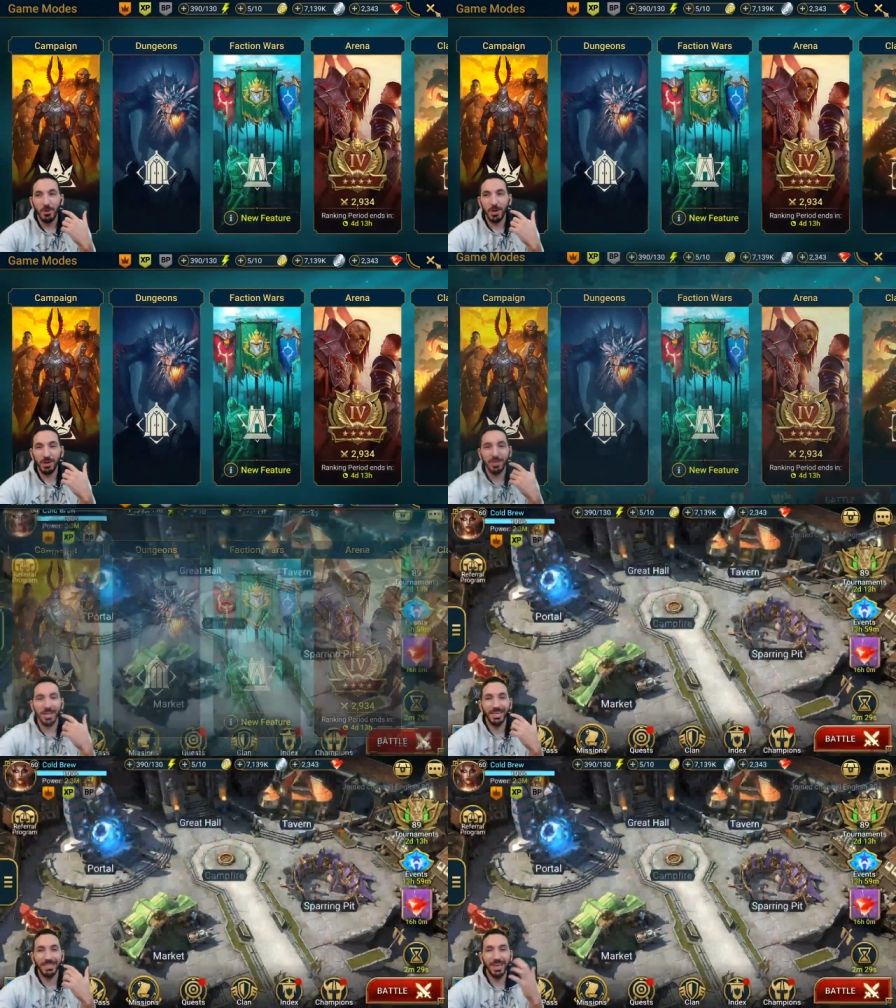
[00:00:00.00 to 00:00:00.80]

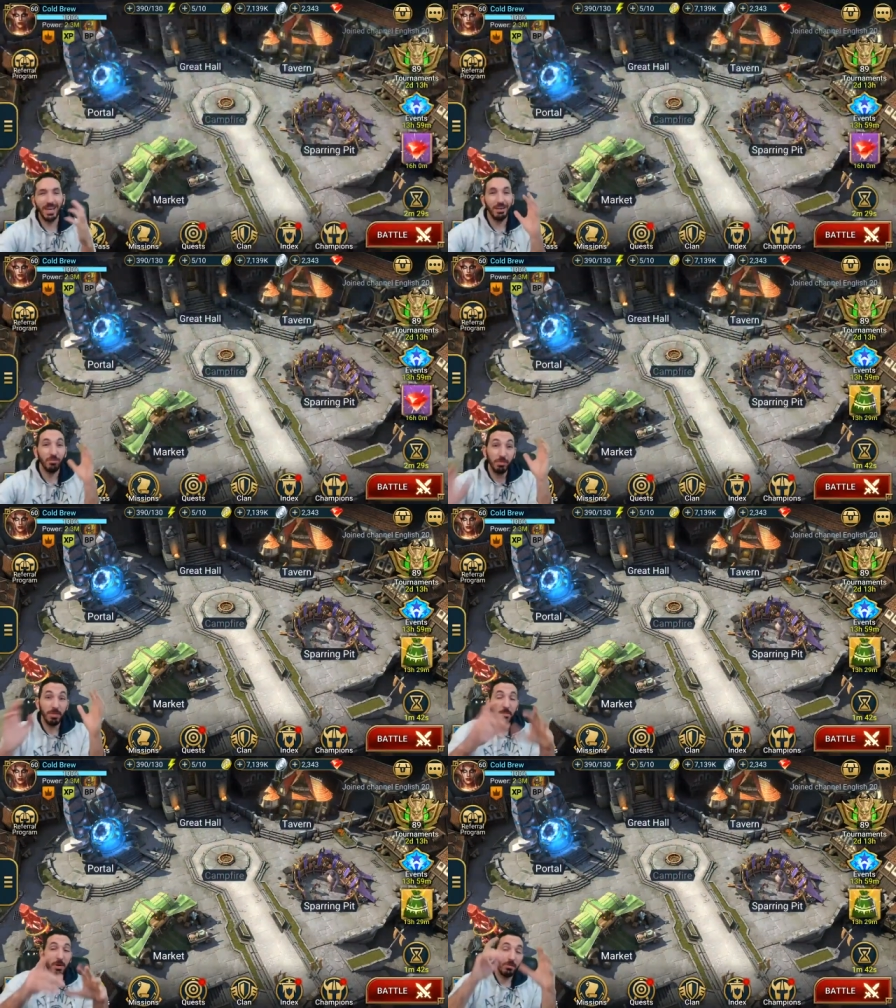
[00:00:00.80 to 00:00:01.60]
Whatever, guys,
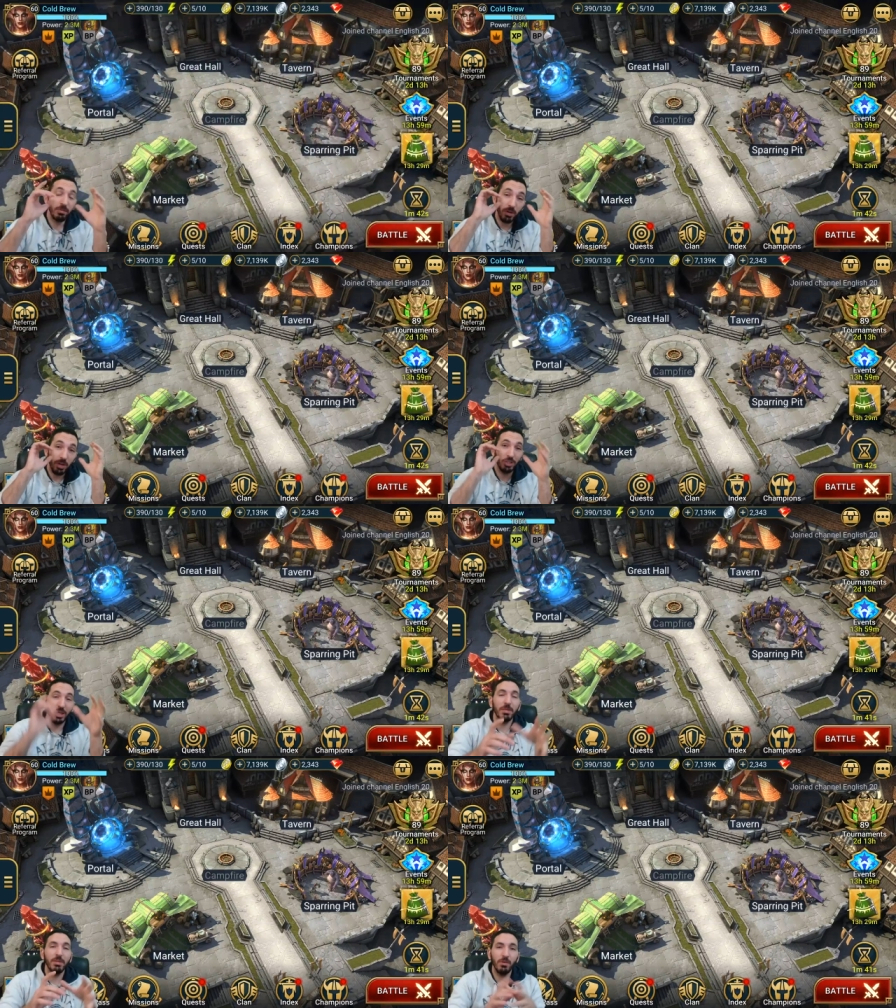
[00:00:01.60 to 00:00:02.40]
remember, got a
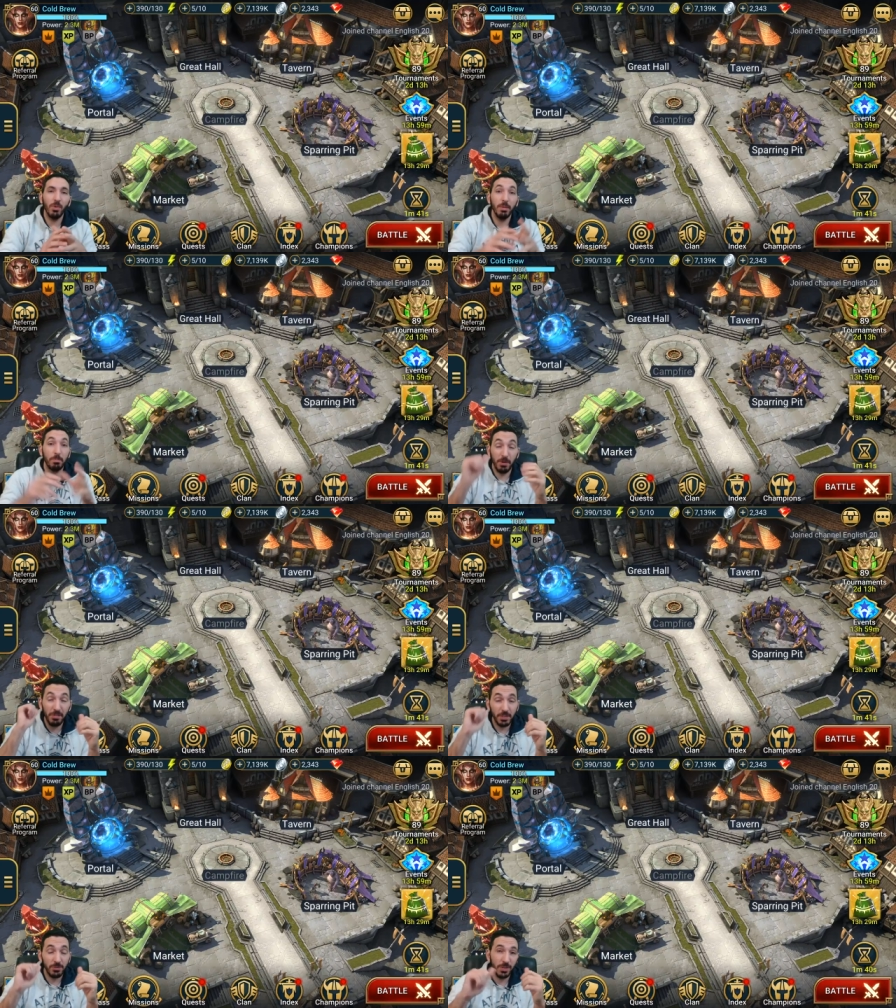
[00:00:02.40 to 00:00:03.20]
gem giveaway,
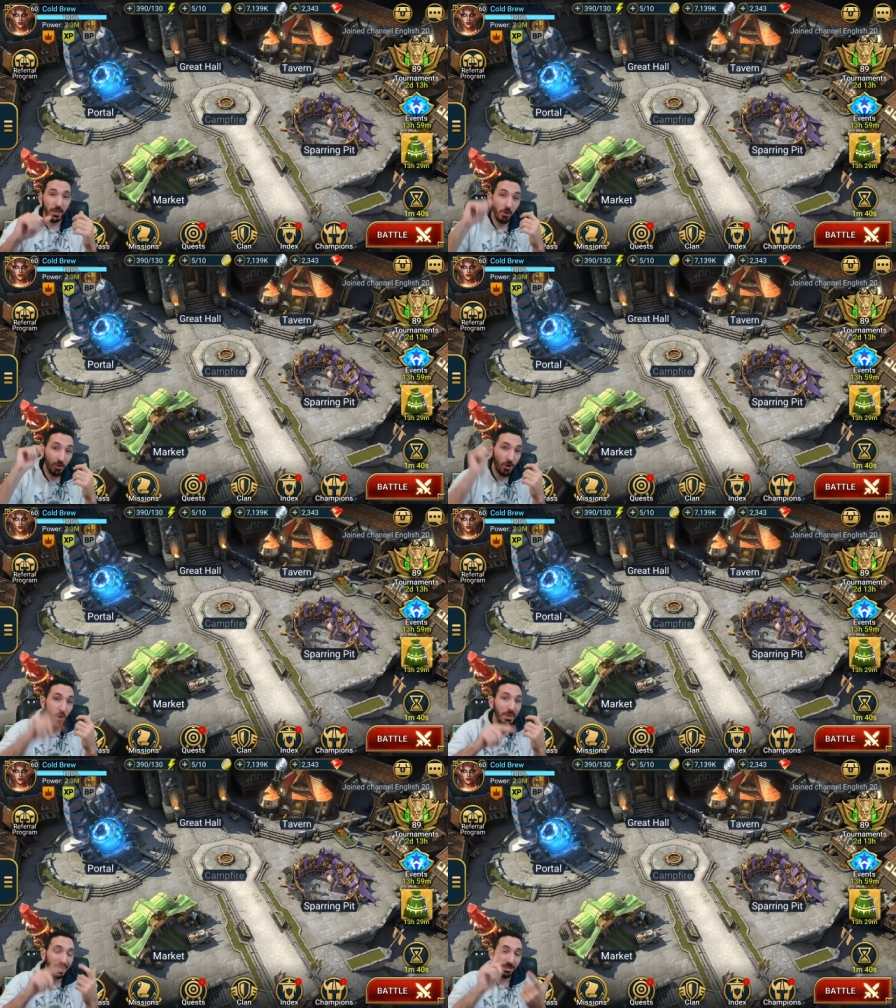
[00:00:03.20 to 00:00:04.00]
previous video,
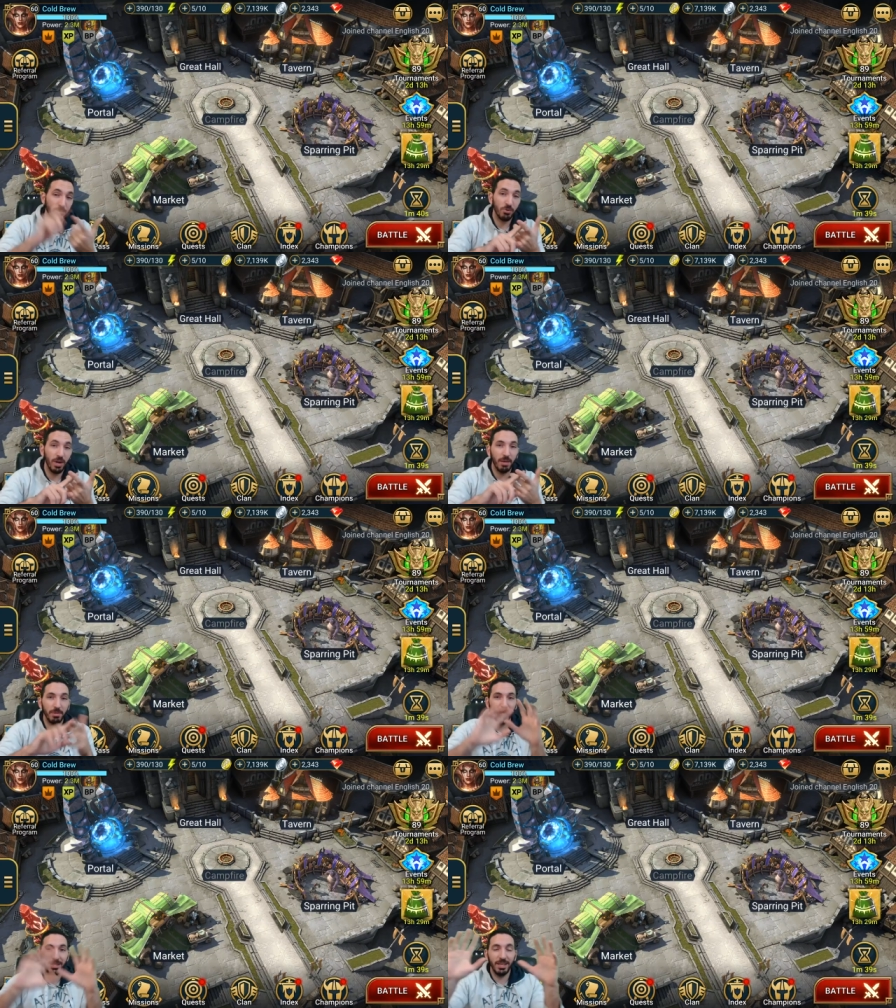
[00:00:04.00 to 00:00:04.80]
comment,
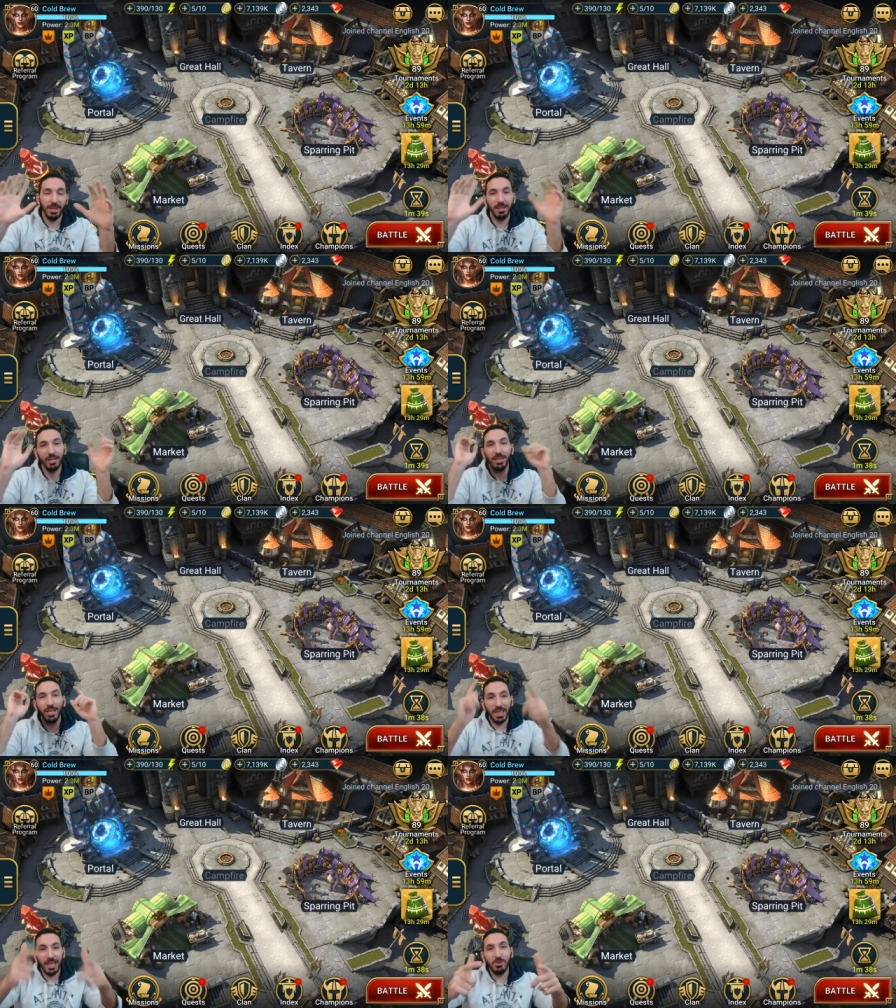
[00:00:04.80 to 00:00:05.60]
subscribe. That's it.
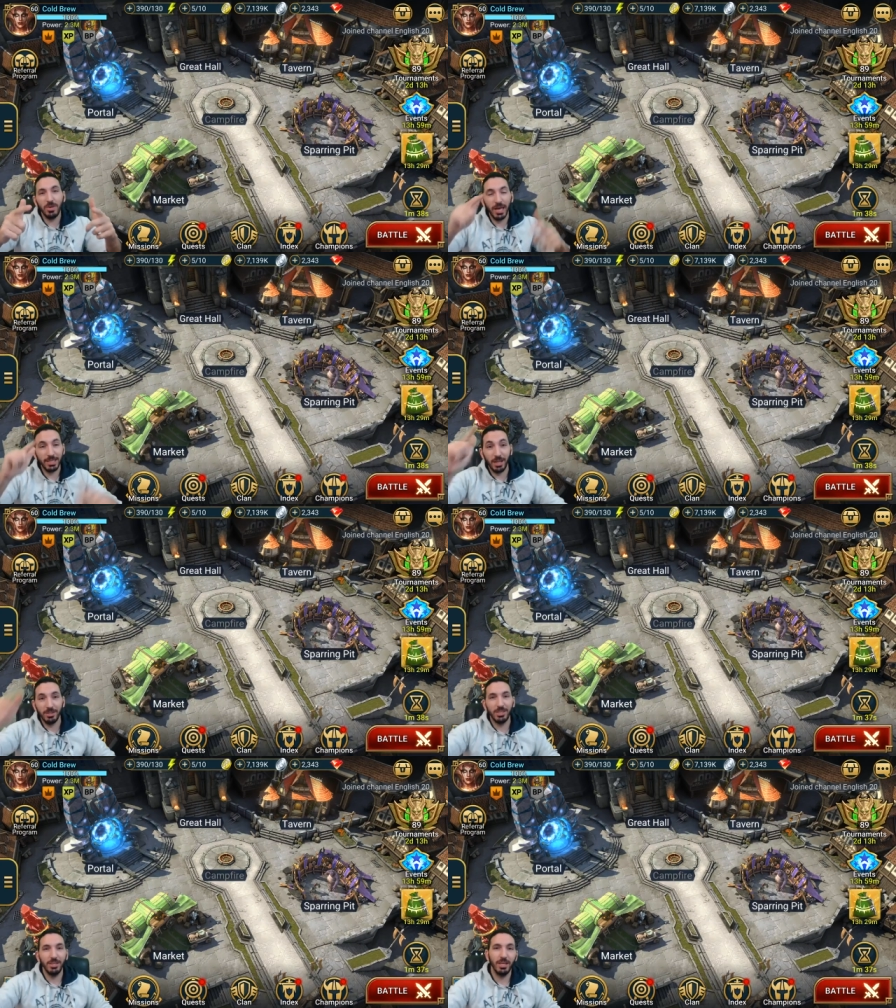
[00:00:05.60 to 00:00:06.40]
Thank you, guys.
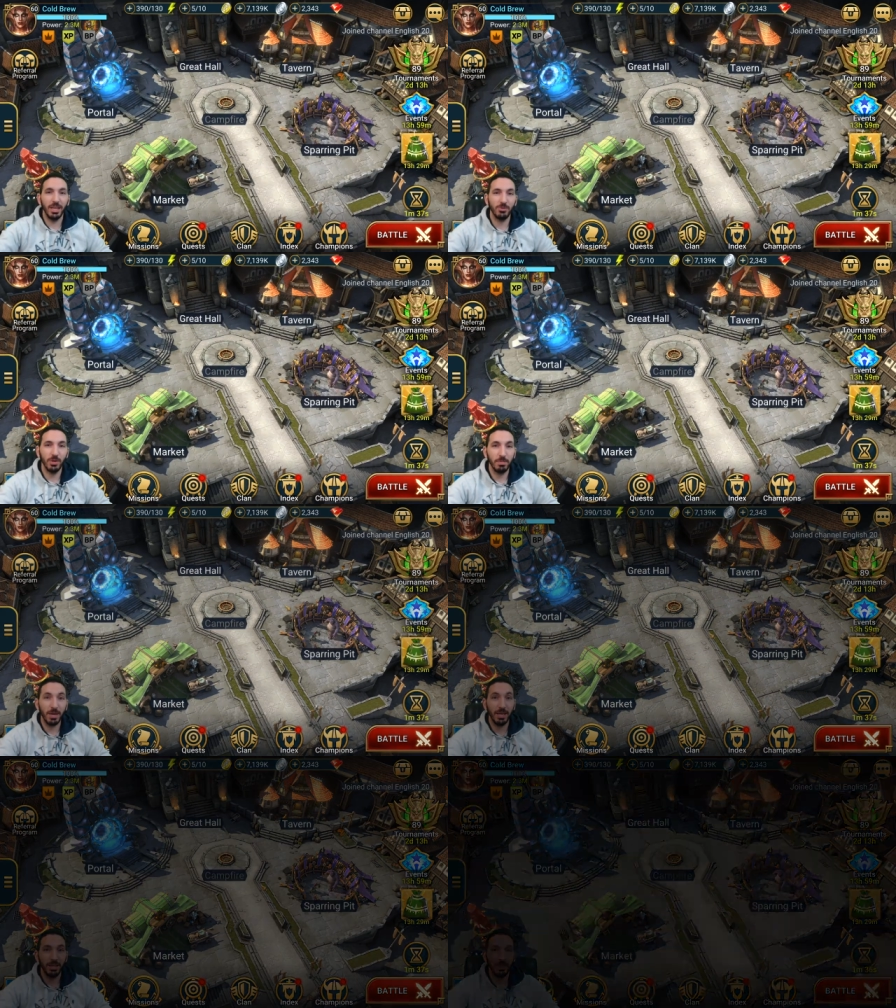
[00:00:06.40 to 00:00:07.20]
I'll see you in the next one. Bye.